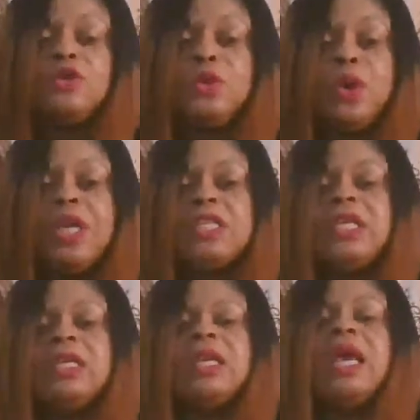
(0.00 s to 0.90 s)
that you were
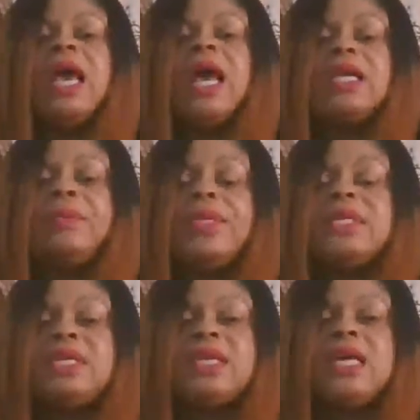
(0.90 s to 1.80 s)
eating and the
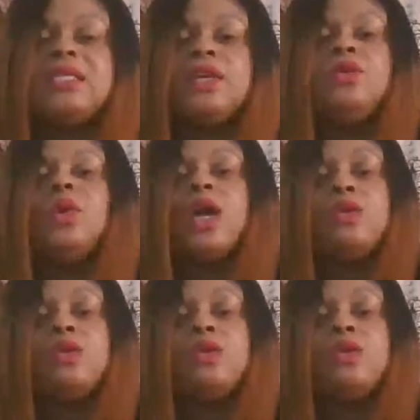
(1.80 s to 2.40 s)
person is asking you,